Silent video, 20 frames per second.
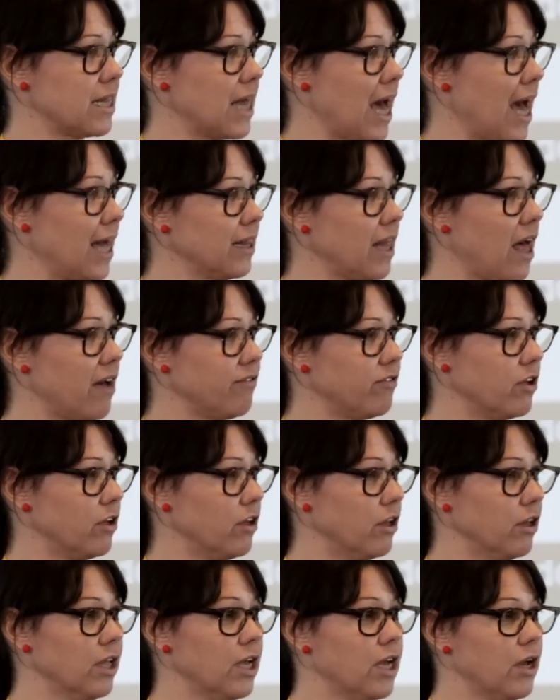to that
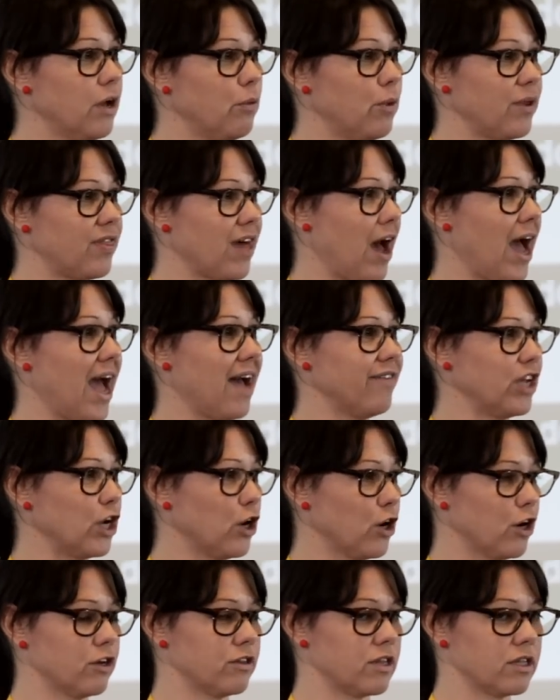level without having
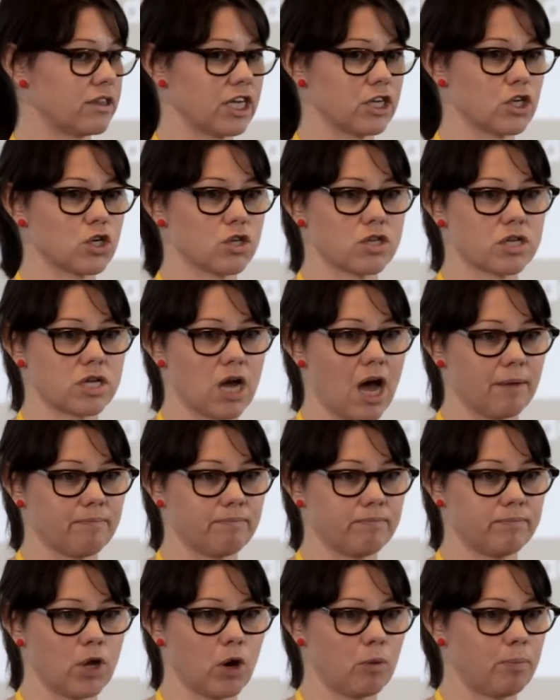heard that they should
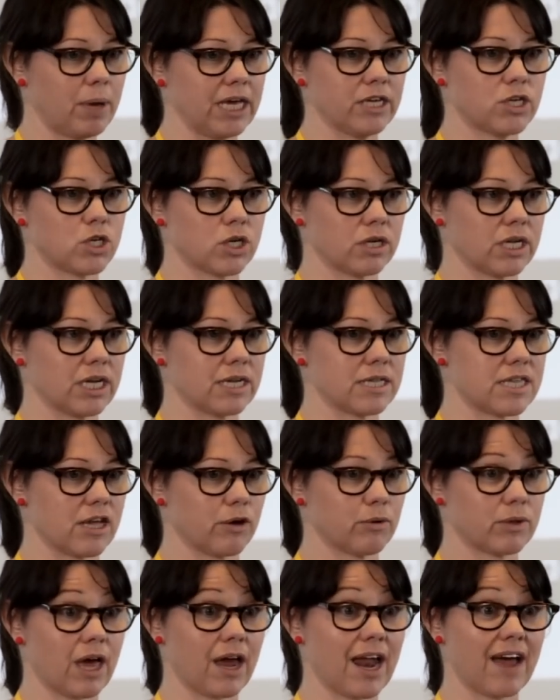stop. No patient gets
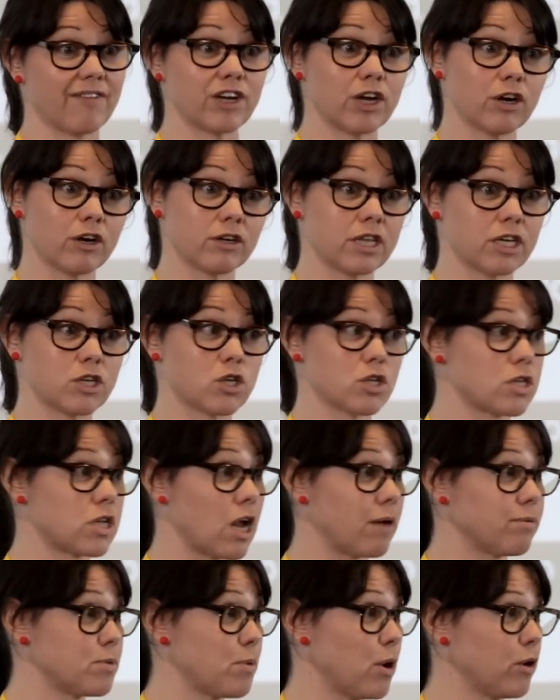there without having heard they should
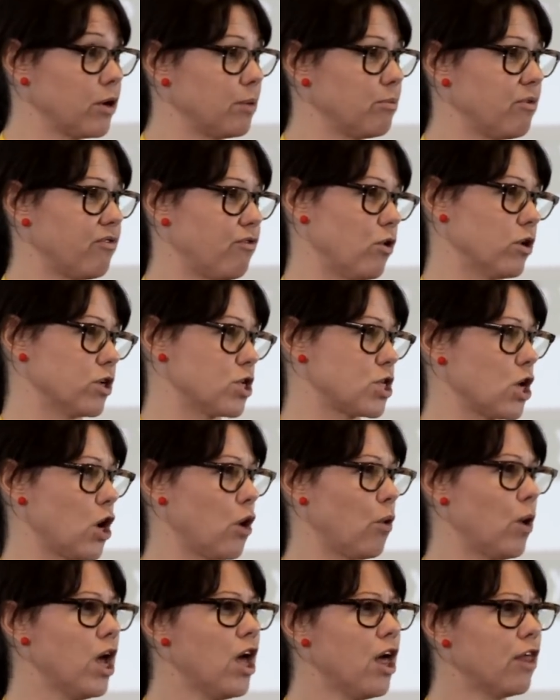stop smoking before.
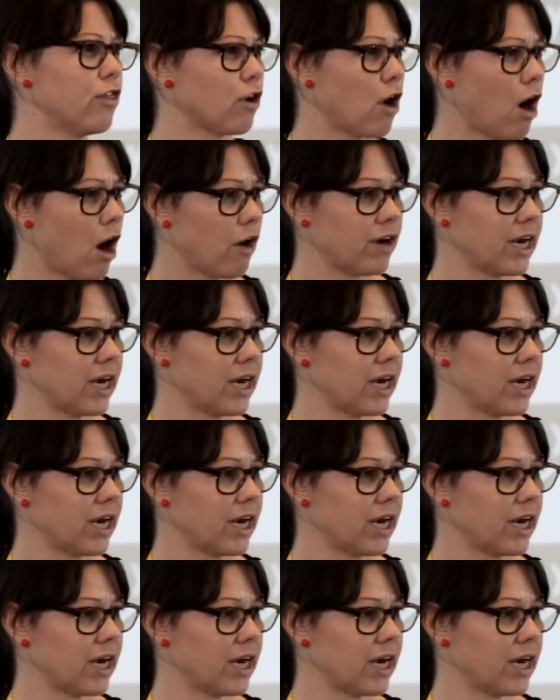So they're